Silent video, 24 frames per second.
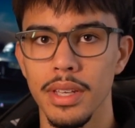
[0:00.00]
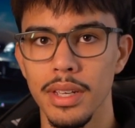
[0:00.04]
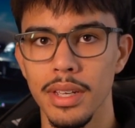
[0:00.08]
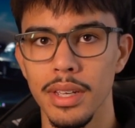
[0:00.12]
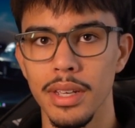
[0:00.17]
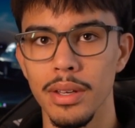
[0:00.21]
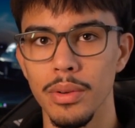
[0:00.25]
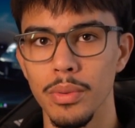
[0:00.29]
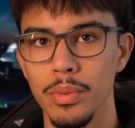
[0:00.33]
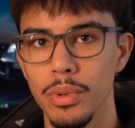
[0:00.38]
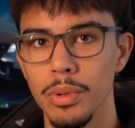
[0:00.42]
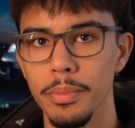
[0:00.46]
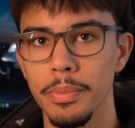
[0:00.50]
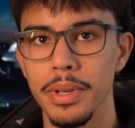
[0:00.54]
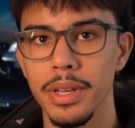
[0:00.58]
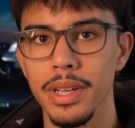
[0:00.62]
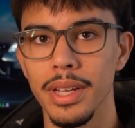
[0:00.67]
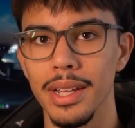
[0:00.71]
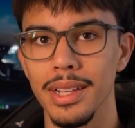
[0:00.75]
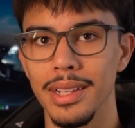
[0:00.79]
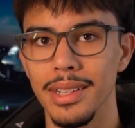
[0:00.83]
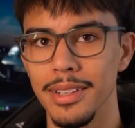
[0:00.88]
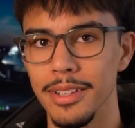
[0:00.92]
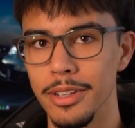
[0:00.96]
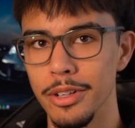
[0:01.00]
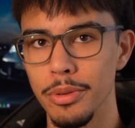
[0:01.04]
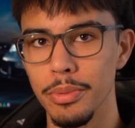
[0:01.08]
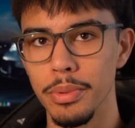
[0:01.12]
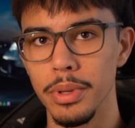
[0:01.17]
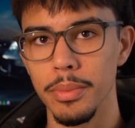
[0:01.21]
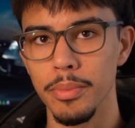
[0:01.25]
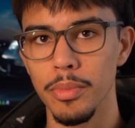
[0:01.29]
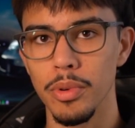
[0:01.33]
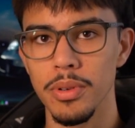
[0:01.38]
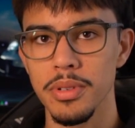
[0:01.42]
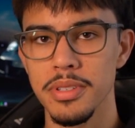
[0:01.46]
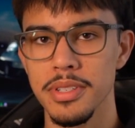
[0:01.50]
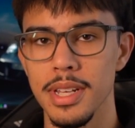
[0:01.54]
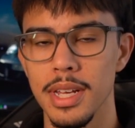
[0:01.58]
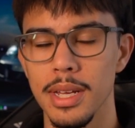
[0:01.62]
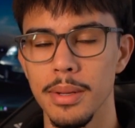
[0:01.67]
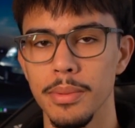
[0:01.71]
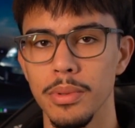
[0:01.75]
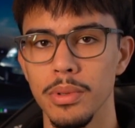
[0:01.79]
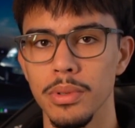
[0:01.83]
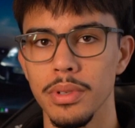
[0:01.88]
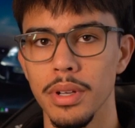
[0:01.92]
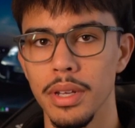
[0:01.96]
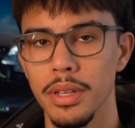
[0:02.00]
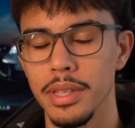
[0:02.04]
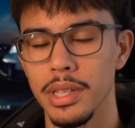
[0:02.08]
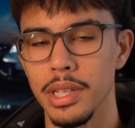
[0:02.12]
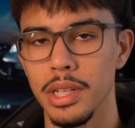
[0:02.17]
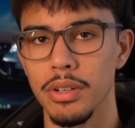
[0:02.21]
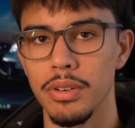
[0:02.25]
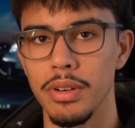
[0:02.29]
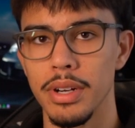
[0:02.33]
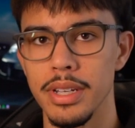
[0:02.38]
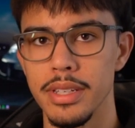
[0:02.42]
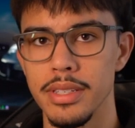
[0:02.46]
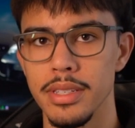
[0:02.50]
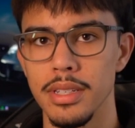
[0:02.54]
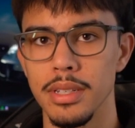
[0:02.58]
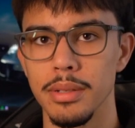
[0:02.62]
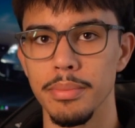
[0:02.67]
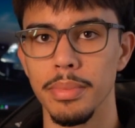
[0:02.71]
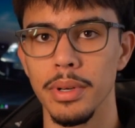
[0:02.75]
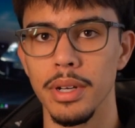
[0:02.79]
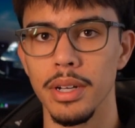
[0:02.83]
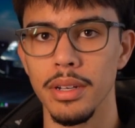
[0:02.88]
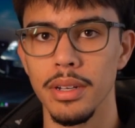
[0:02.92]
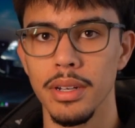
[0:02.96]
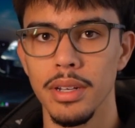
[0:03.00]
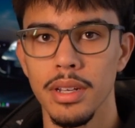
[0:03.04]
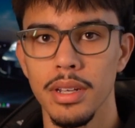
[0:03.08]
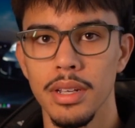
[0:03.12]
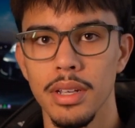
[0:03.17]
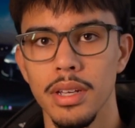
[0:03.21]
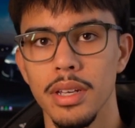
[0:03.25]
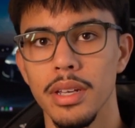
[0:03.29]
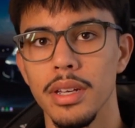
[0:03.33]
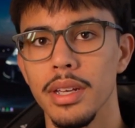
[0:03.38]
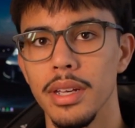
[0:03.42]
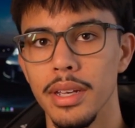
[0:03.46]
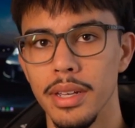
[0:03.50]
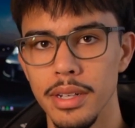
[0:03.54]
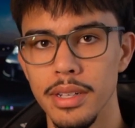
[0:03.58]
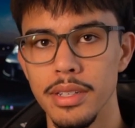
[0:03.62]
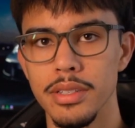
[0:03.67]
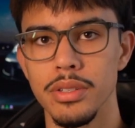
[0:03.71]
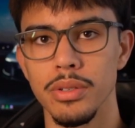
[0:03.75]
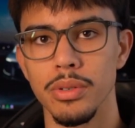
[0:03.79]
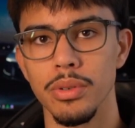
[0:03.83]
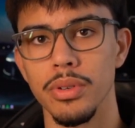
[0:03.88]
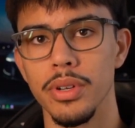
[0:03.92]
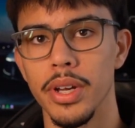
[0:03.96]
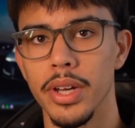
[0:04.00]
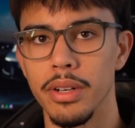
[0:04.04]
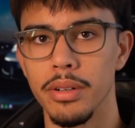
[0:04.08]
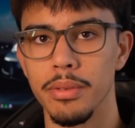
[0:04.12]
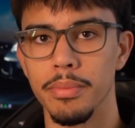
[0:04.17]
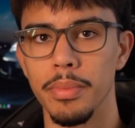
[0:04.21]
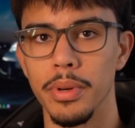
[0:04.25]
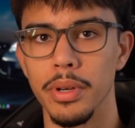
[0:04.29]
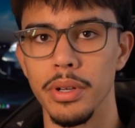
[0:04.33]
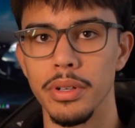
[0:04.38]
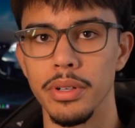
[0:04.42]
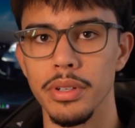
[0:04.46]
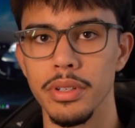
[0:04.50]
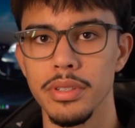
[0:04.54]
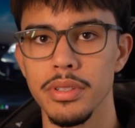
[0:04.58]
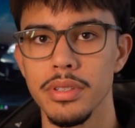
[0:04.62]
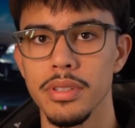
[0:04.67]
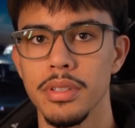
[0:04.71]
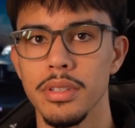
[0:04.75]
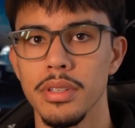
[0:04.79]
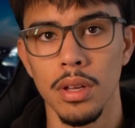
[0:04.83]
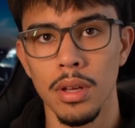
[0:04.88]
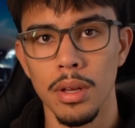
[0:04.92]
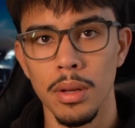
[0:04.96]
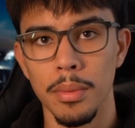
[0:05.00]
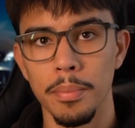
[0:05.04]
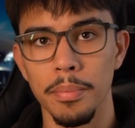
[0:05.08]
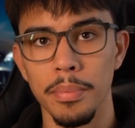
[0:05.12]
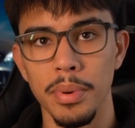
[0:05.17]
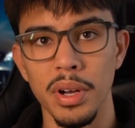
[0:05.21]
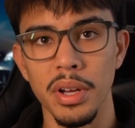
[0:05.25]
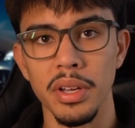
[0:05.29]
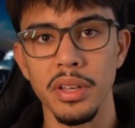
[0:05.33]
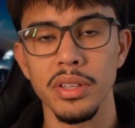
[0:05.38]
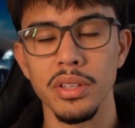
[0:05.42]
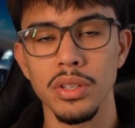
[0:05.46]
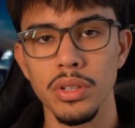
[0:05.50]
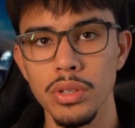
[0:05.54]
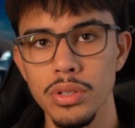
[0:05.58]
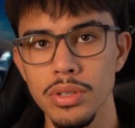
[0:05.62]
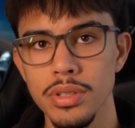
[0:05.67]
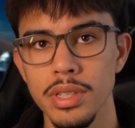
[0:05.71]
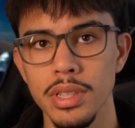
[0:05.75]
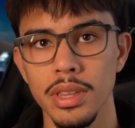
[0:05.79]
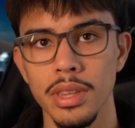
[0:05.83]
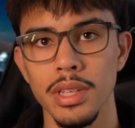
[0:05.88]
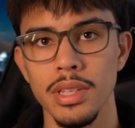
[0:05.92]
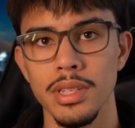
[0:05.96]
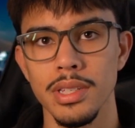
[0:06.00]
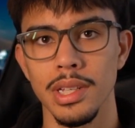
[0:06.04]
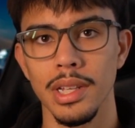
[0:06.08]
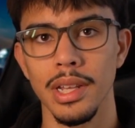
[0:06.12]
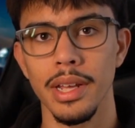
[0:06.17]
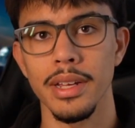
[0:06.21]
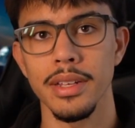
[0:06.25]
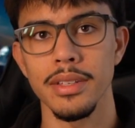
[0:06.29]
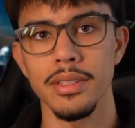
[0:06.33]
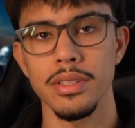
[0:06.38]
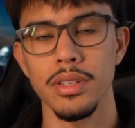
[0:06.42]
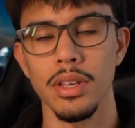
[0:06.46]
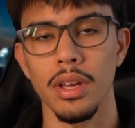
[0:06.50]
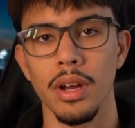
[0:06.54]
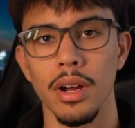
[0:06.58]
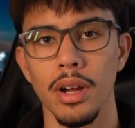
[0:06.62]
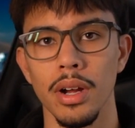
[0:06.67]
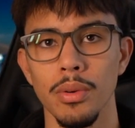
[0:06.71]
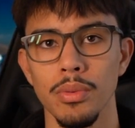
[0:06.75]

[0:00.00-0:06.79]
it will be a little bit more stable, nothing crazy, but it is a good added bonus. By using this lens, I